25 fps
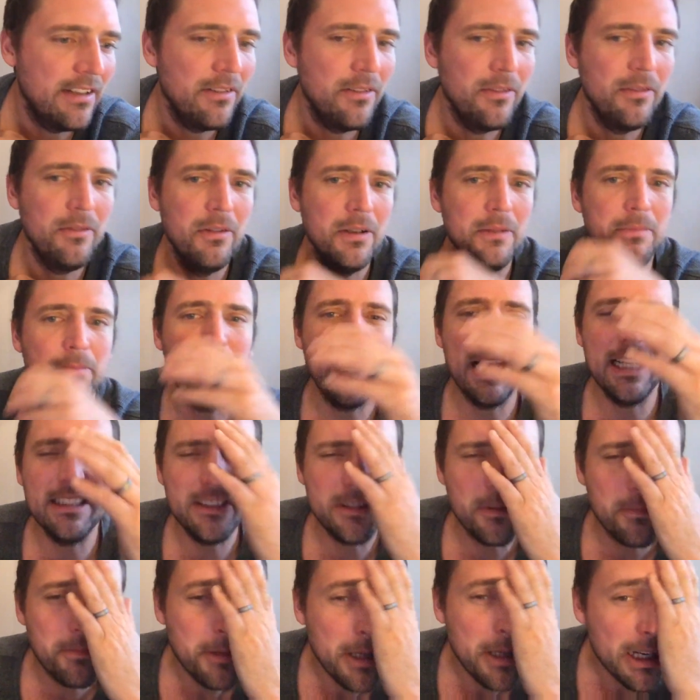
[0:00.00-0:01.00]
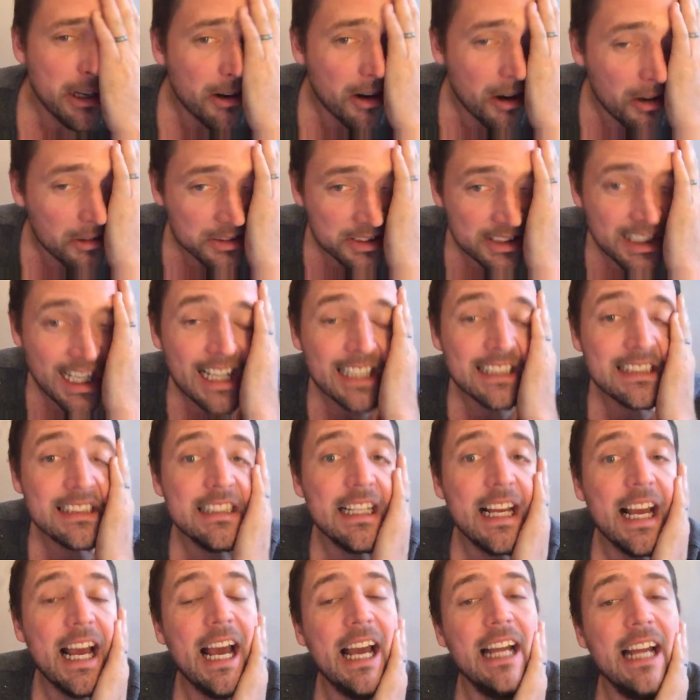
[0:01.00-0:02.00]
when Ben Shapiro says
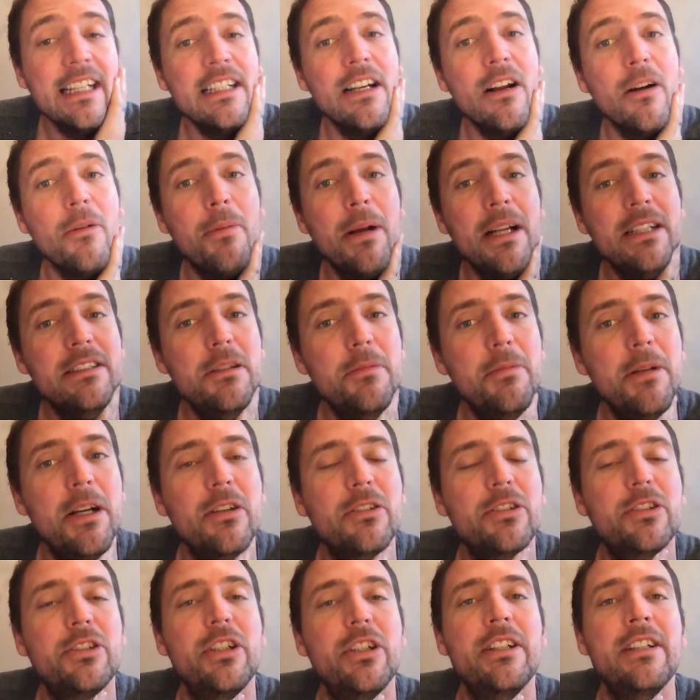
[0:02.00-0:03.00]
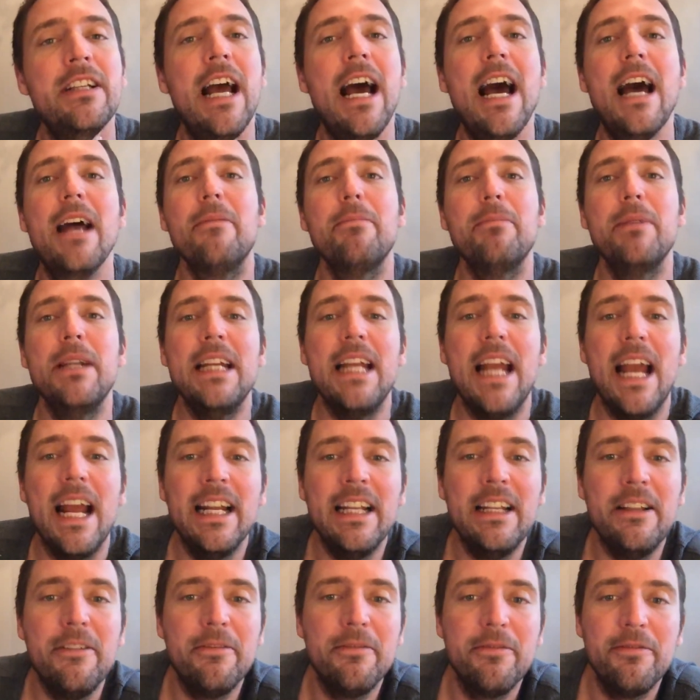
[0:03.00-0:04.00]
that, you know, Ben Shapiro should not be
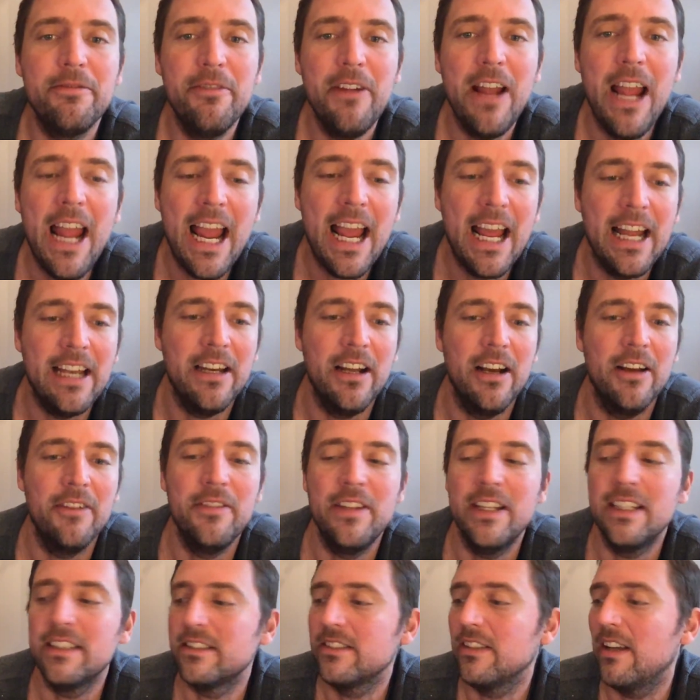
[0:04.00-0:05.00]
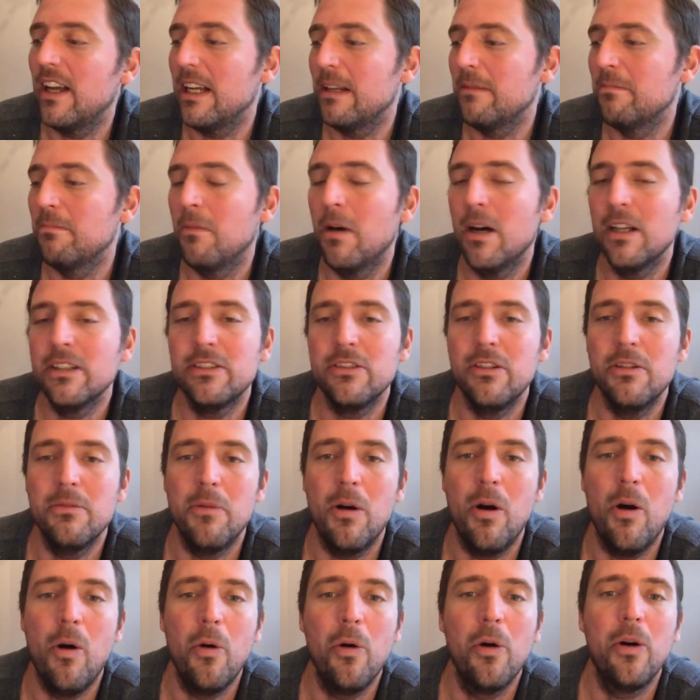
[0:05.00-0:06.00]
any fan of this like Muslim
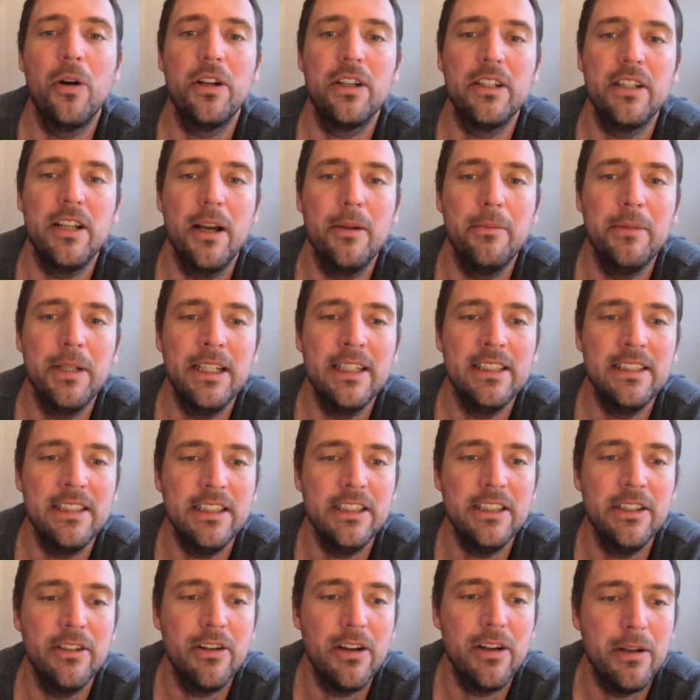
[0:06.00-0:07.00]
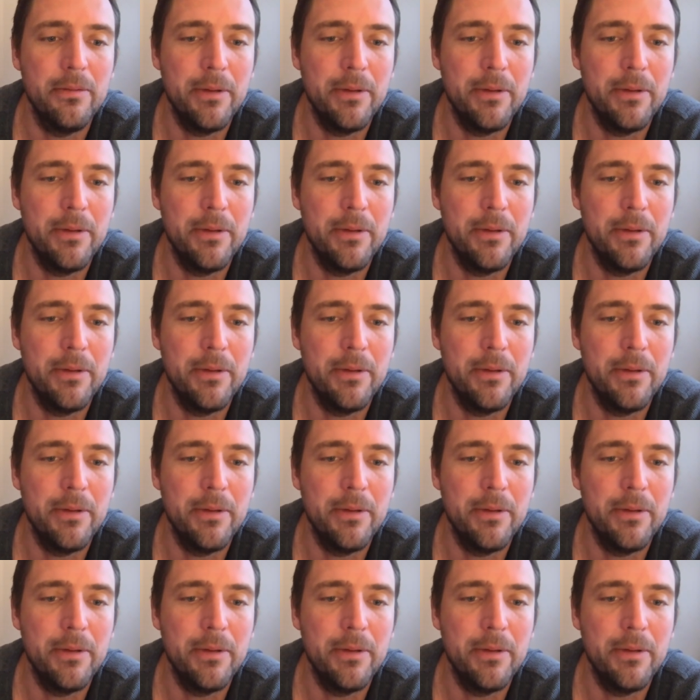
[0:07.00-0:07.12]
horde coming into Europe.